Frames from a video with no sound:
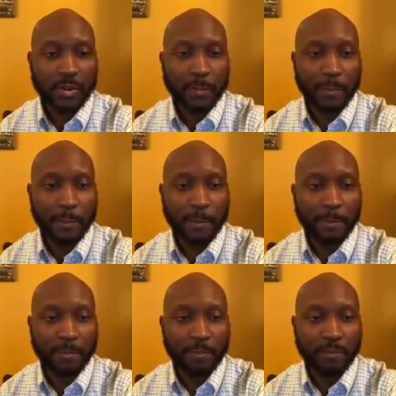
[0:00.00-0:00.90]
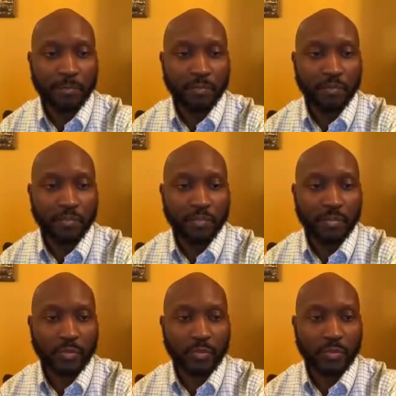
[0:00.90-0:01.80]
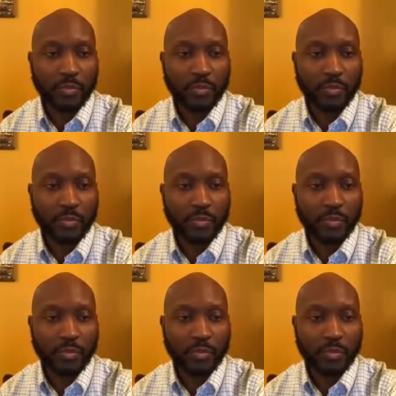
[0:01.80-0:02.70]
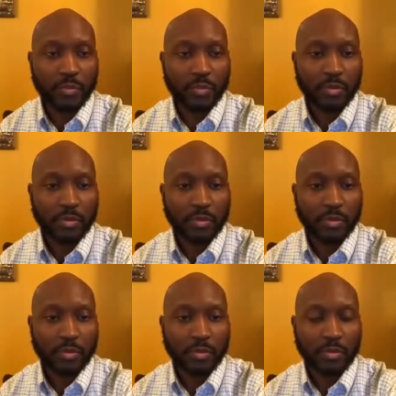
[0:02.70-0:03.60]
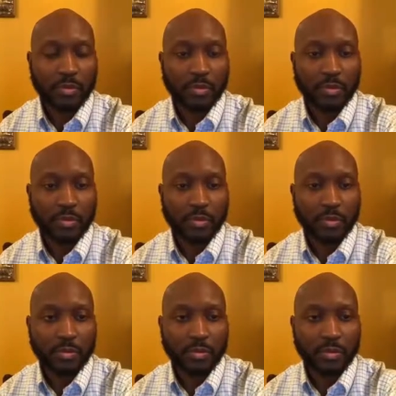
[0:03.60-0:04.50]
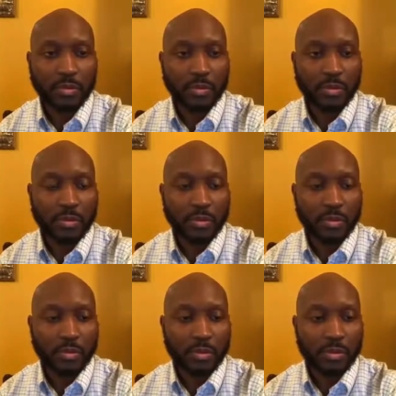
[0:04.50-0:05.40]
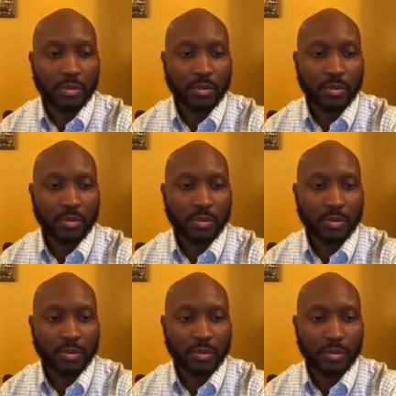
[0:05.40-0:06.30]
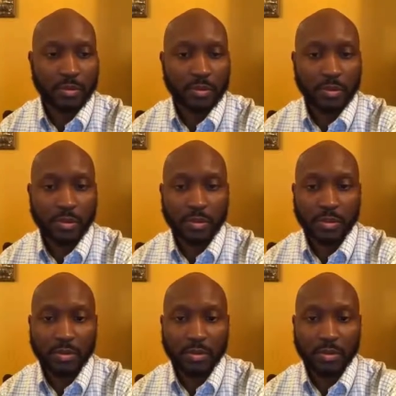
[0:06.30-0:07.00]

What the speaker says: No one is speaking in this clip.